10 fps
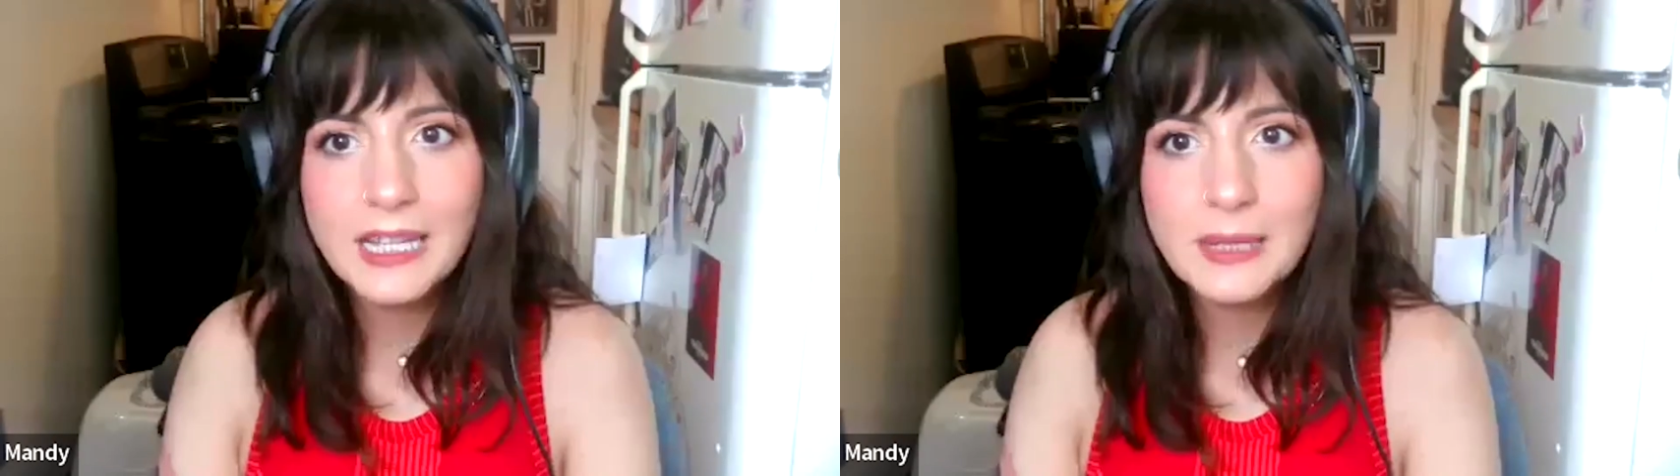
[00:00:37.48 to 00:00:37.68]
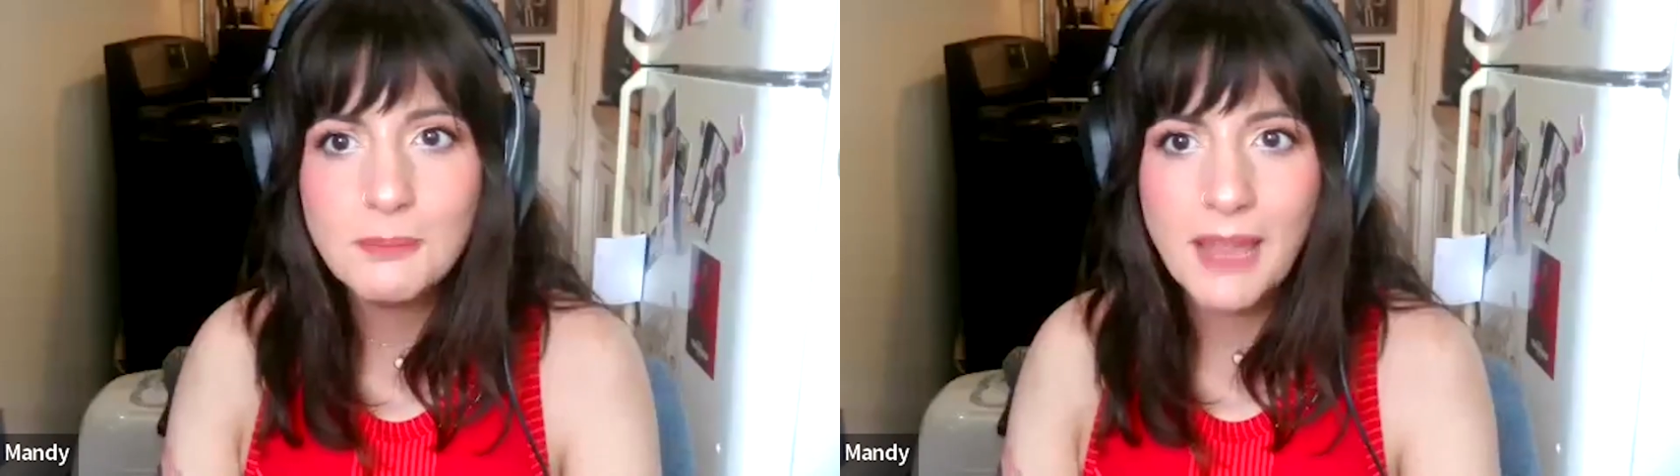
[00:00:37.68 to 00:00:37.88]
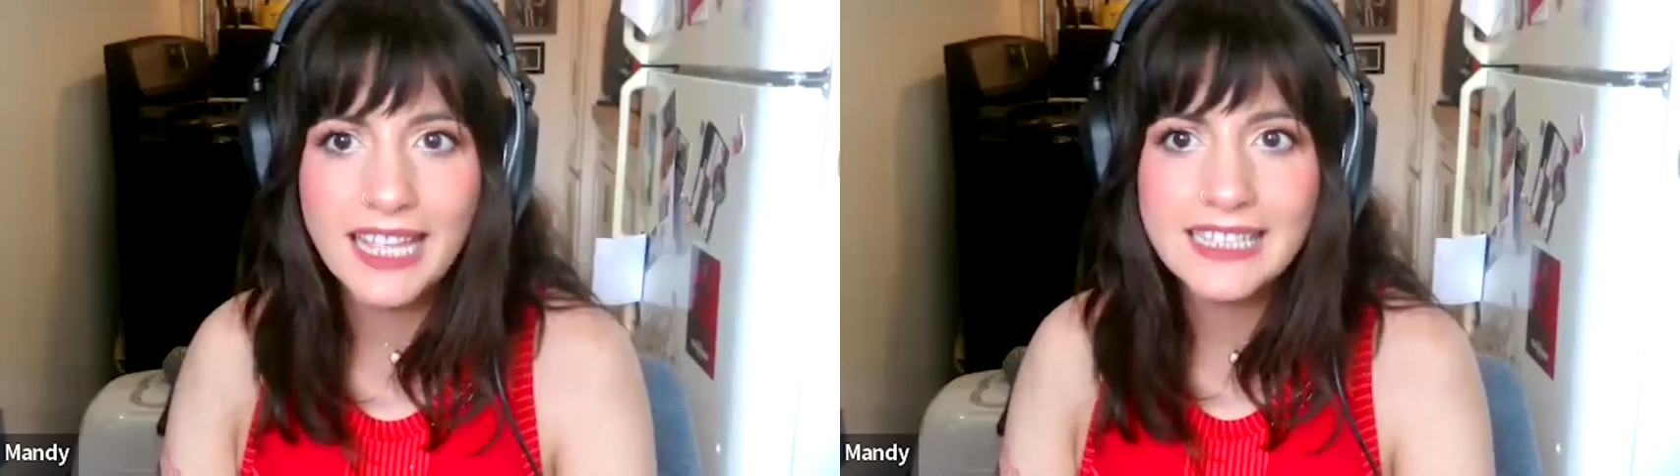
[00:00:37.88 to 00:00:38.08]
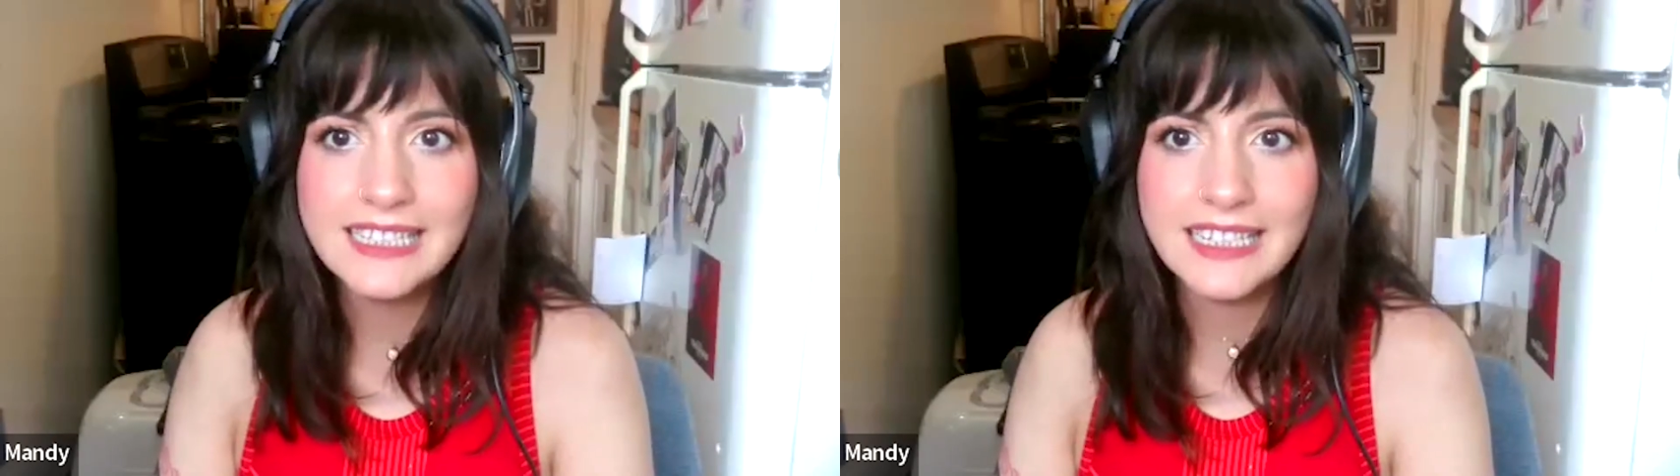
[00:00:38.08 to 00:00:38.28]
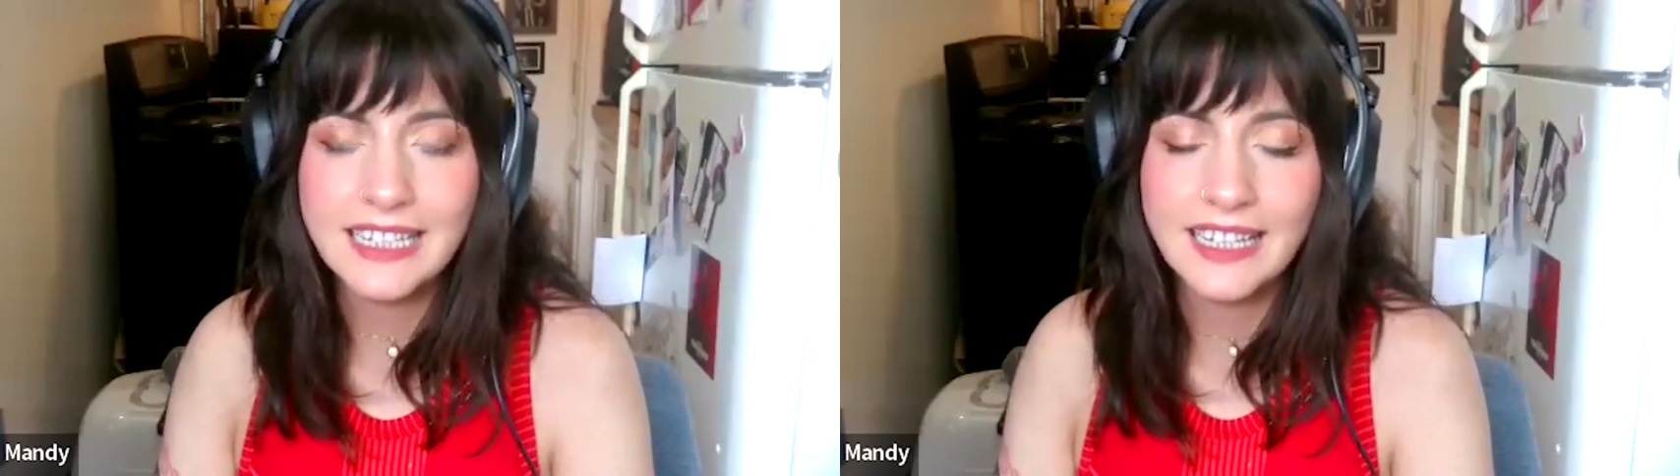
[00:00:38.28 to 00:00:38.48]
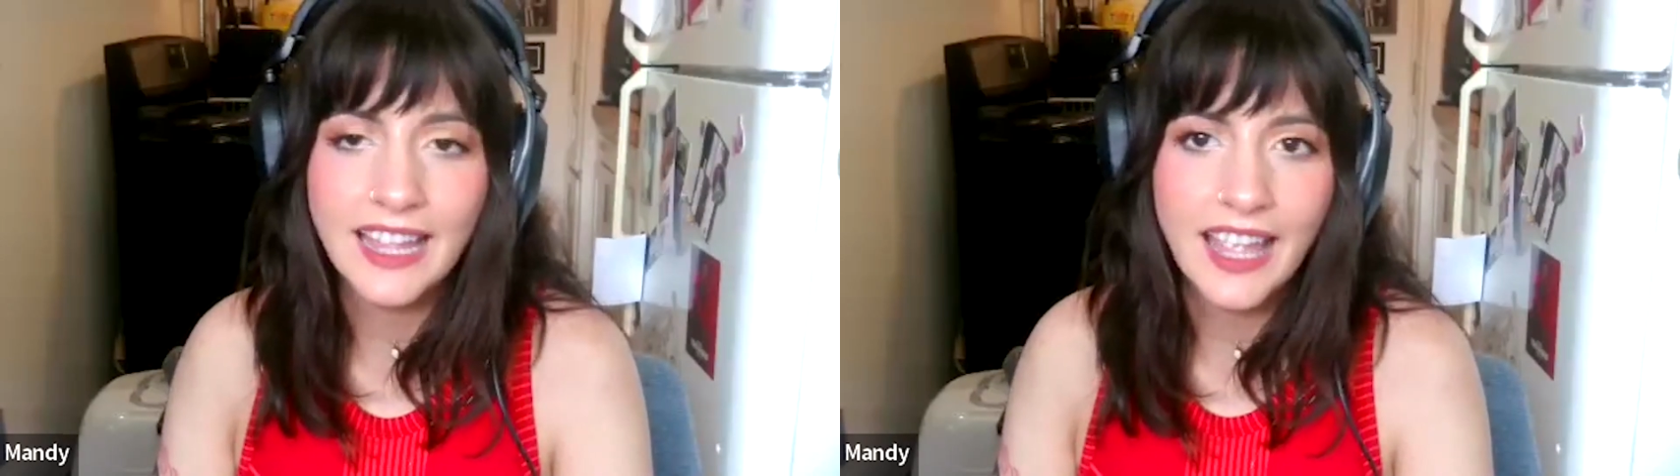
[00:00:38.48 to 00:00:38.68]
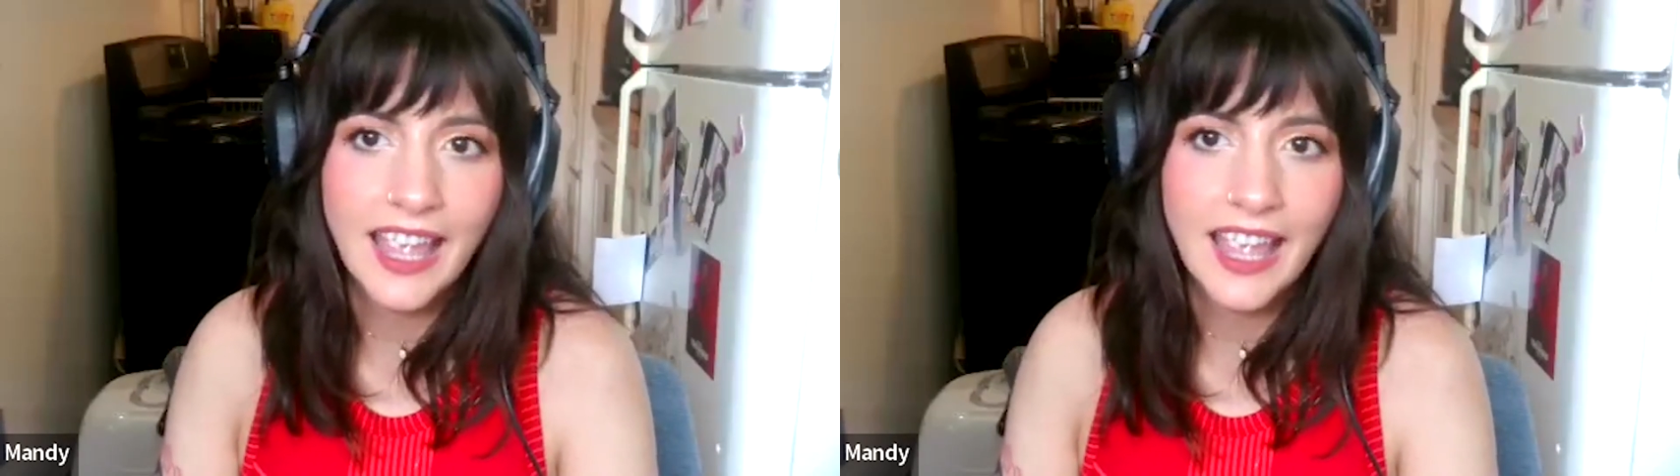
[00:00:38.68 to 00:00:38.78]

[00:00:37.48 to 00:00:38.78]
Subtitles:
I'm Mandy,